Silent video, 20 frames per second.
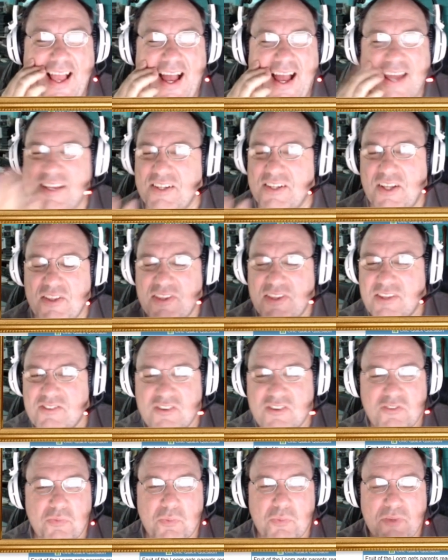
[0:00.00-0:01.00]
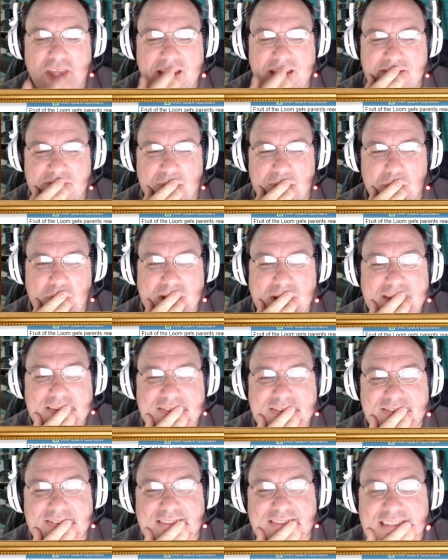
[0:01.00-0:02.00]
I don't know. That just it's what it
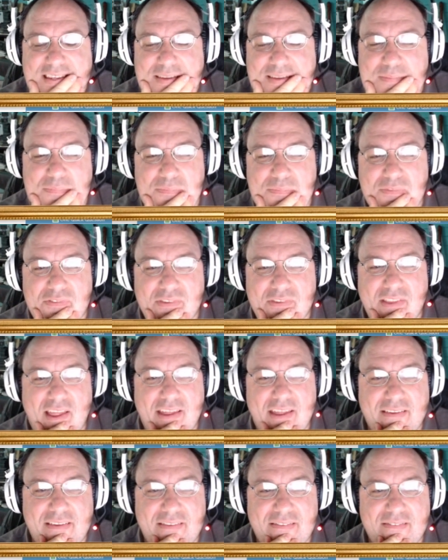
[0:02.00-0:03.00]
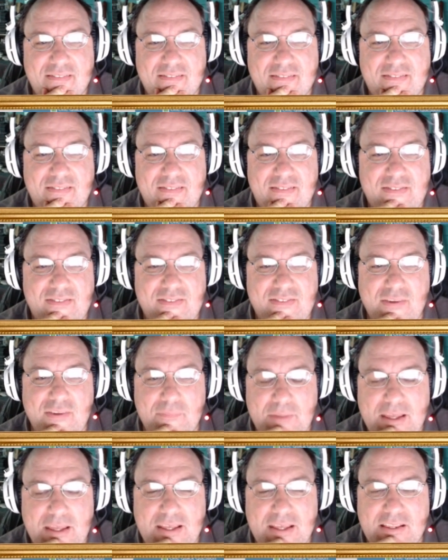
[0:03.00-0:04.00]
seems like to
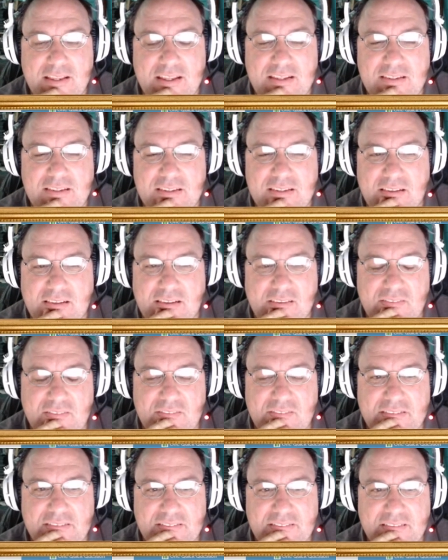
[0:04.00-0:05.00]
me. That you know, it,